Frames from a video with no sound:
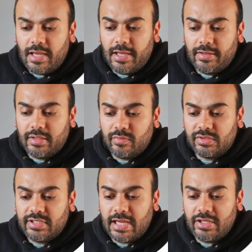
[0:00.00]
That
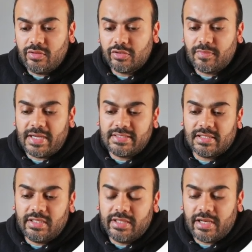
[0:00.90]
will tell you
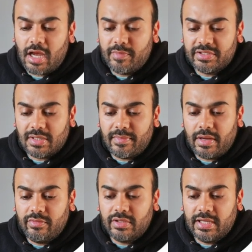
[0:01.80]
automatically that how much
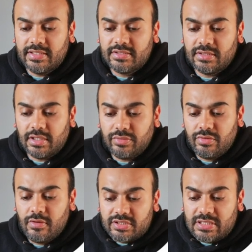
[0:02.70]
amount it's due. You
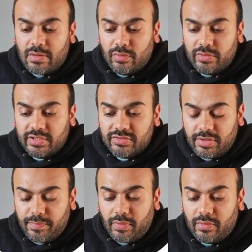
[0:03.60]
can just download
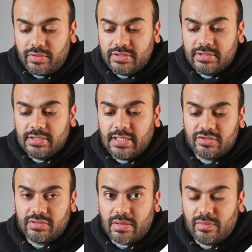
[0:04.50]
this report.
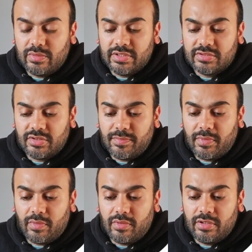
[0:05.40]
Once you download this
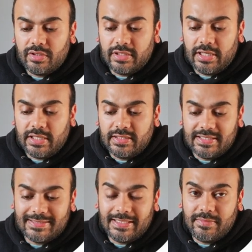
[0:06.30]
report,
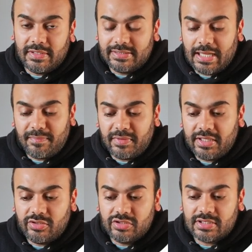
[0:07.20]
there's an email
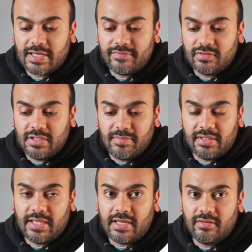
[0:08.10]
template. You just have to
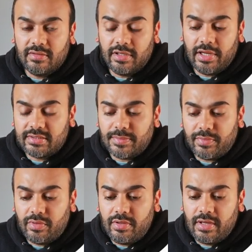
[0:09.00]
email that seller
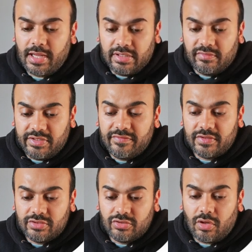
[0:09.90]
support. They'll
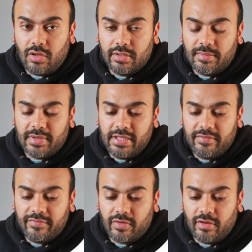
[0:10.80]
refund you all the
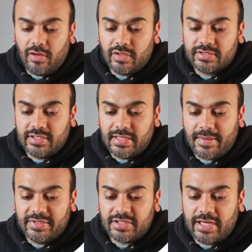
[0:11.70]
money for lost and
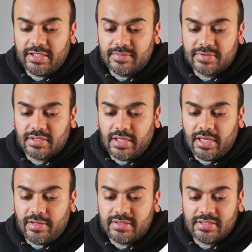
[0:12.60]
damaged items.
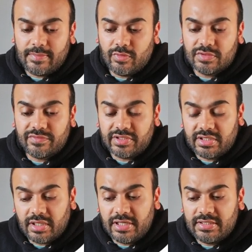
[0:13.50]
Same goes for
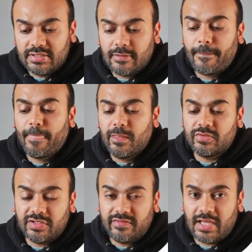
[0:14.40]
returns.
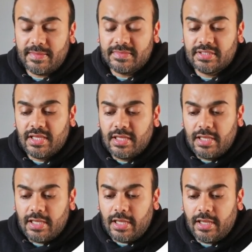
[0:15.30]
Most of the times
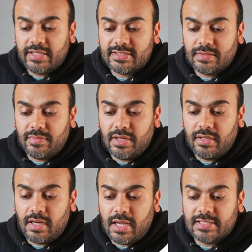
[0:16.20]
when
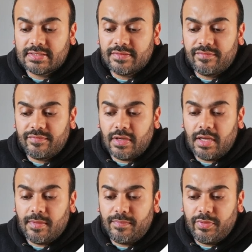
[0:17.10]
customer asks
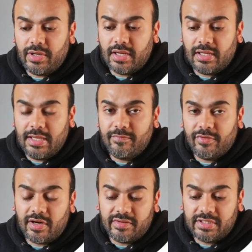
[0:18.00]
put a claim
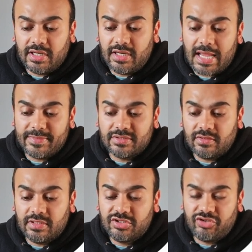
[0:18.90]
for a return,
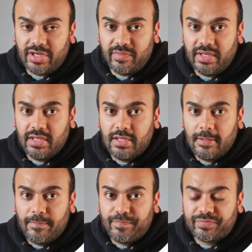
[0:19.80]
Amazon straight away
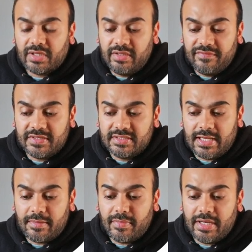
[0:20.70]
refunds
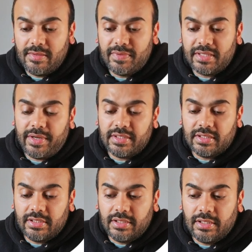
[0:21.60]
that money, but
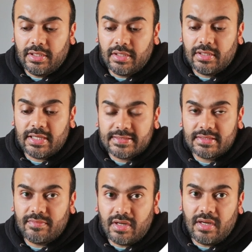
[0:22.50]
the
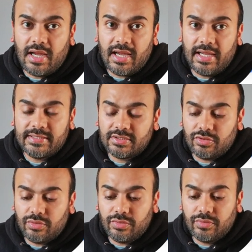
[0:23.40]
customer has
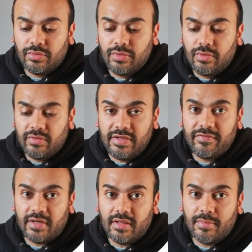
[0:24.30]
to
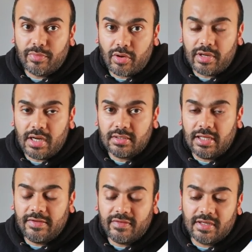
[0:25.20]
refund the product,
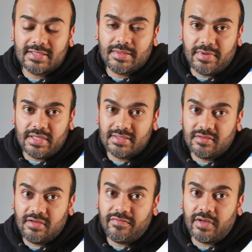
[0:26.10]
and if the customer
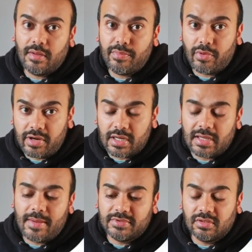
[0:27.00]
doesn't refund the
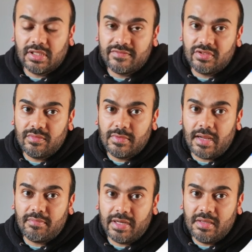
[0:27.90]
product, Amazon gives you
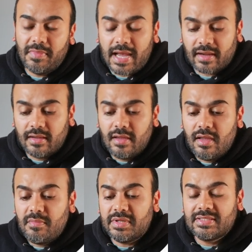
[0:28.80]
that money back.
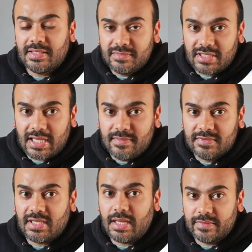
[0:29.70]
But
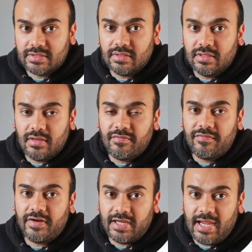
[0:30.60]
sometimes Amazon
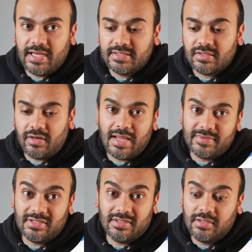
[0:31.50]
forgets or
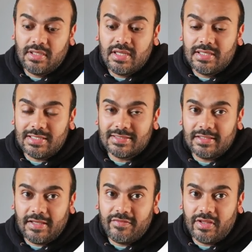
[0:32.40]
Amazon
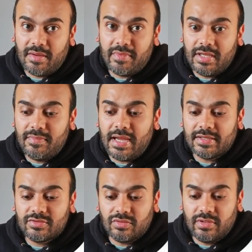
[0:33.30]
doesn't give you that money
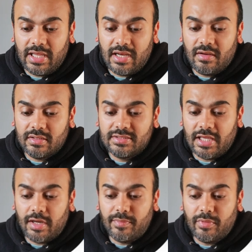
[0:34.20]
back, so then
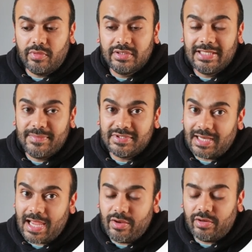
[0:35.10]
Sellerboard keeps
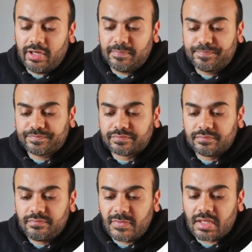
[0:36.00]
an eye on it,
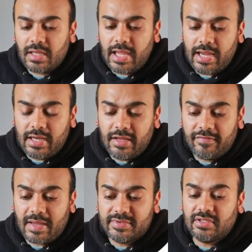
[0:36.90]
and
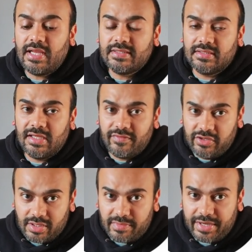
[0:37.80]
if Amazon hasn't
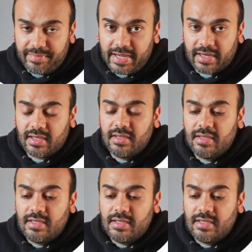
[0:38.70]
given you the money back,